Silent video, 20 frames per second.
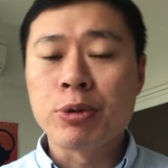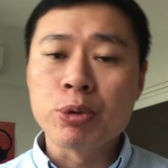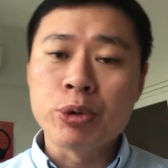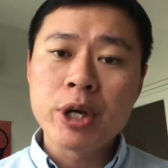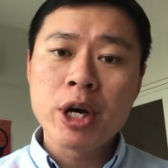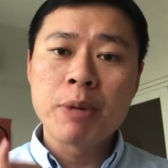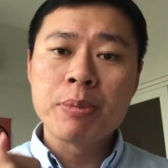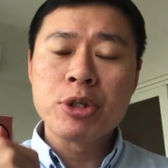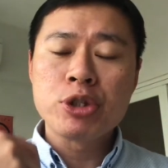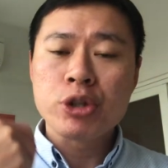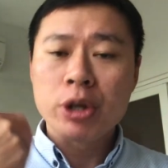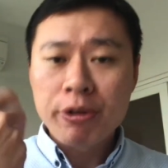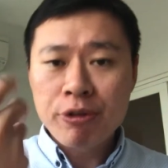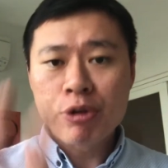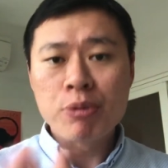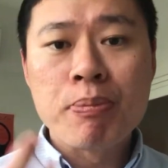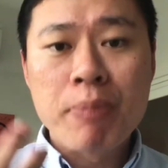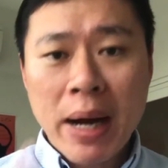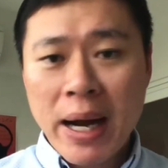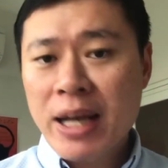Today I'll be showing
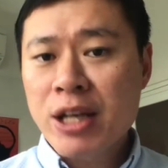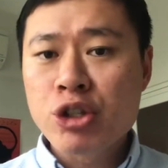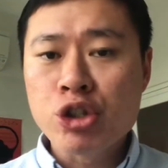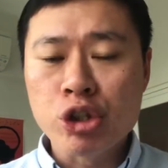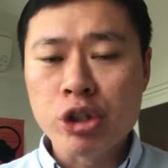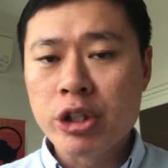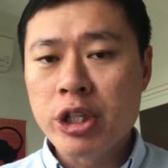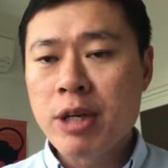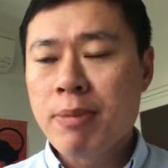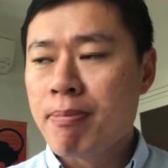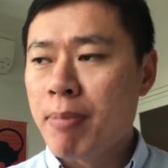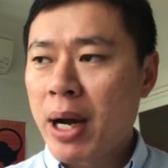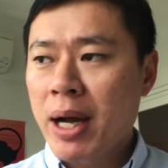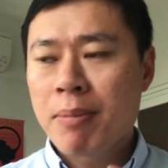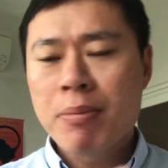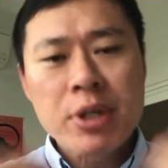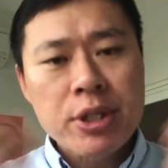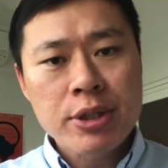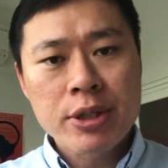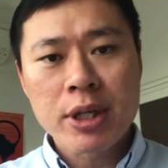you my journey, my
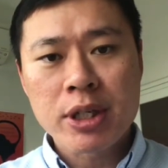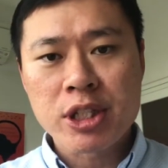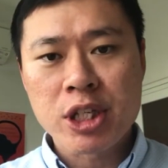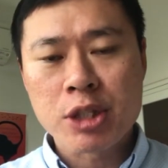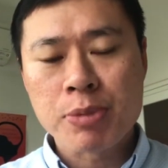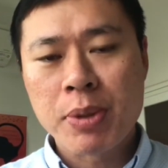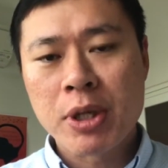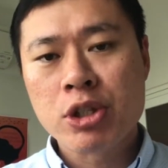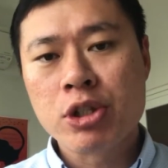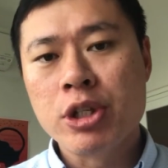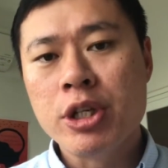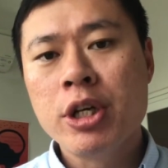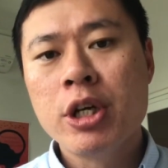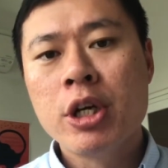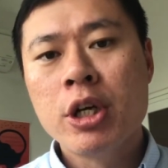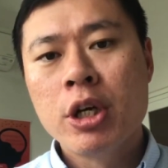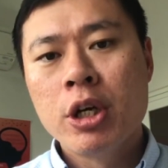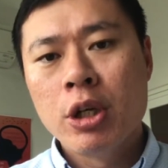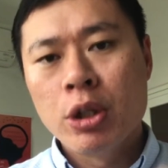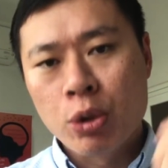mistakes especially,
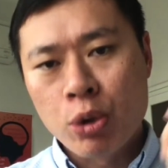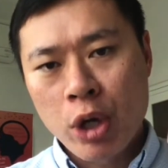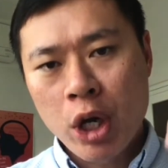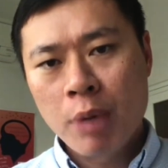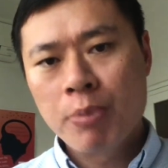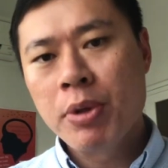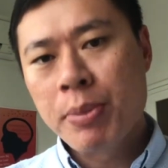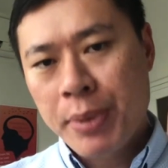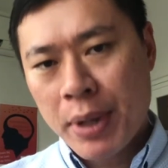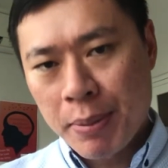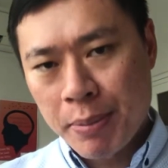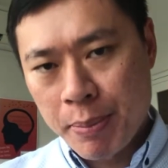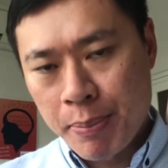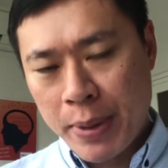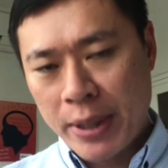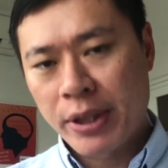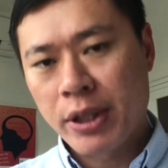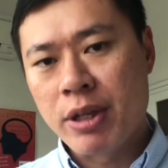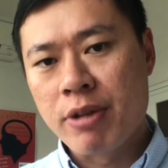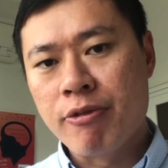to help you become a
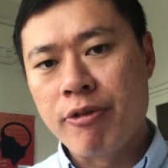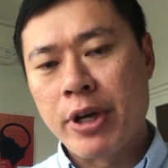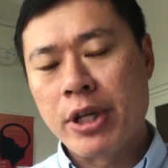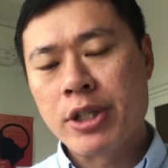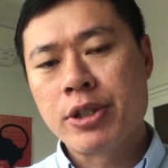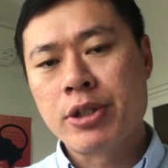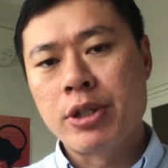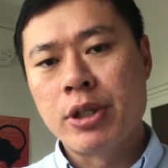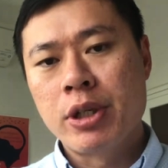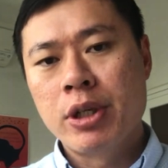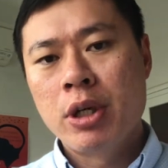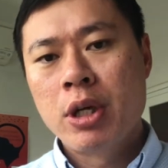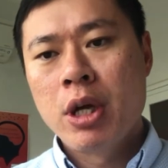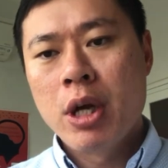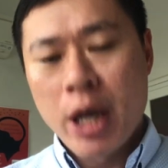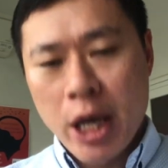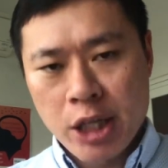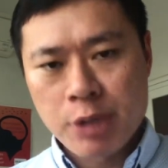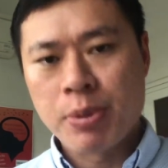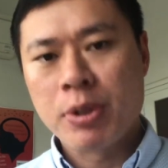better investor,
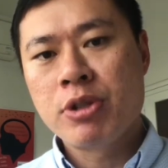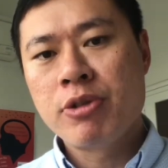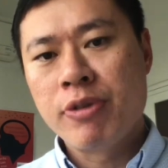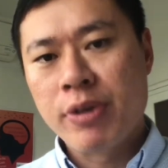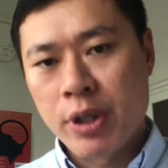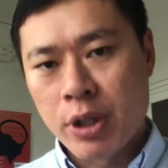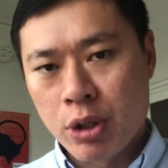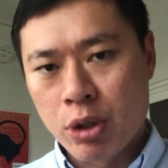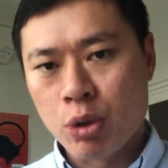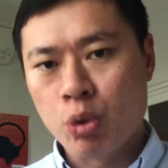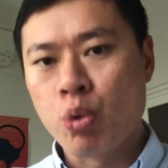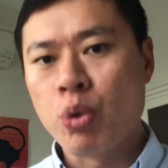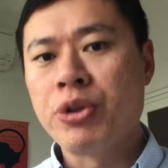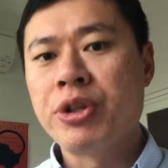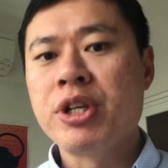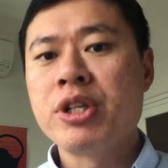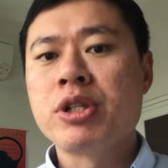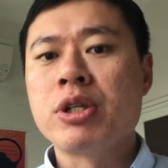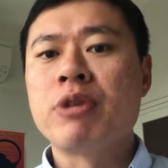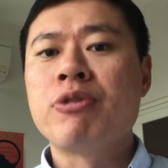especially if you're in your
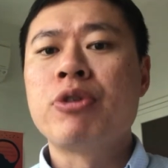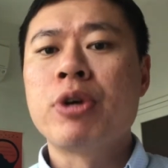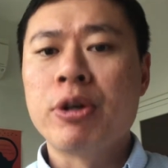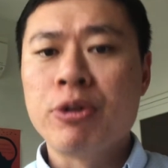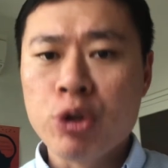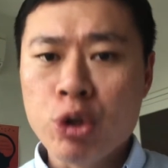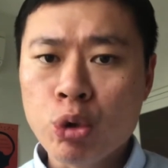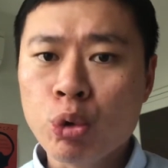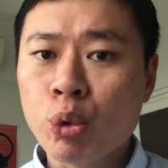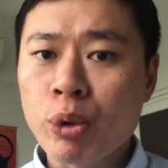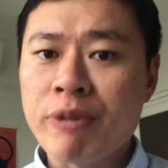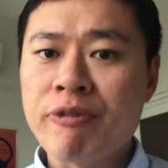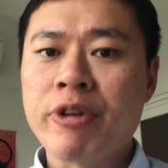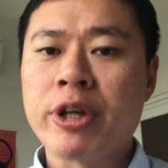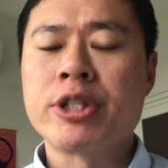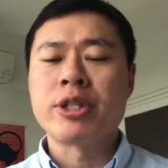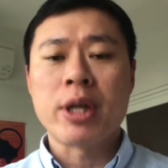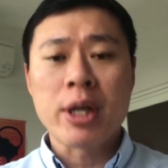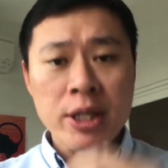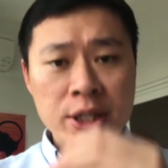twenties, if you're new to
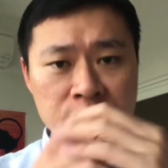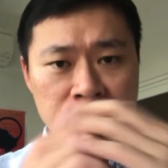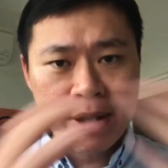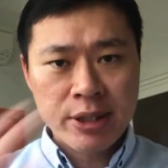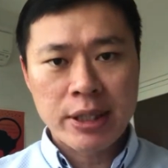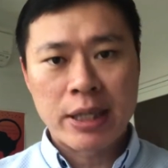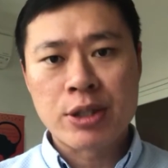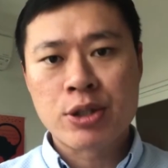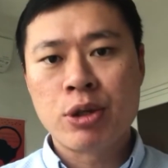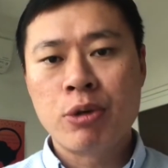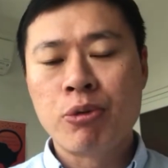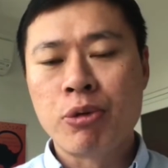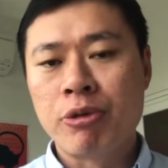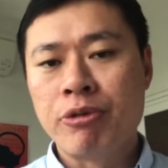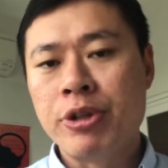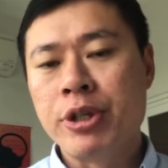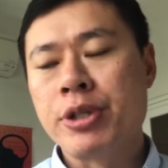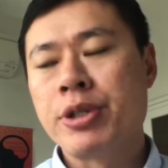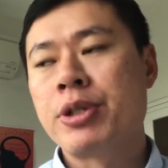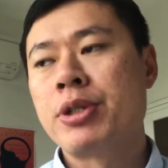investing. And it starts off
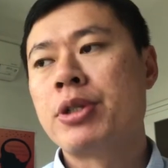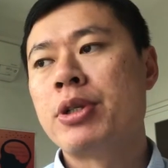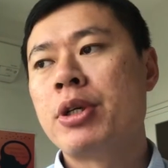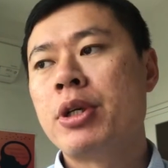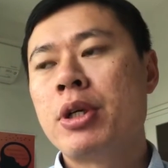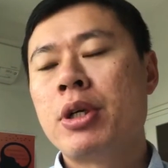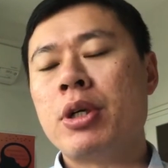with this.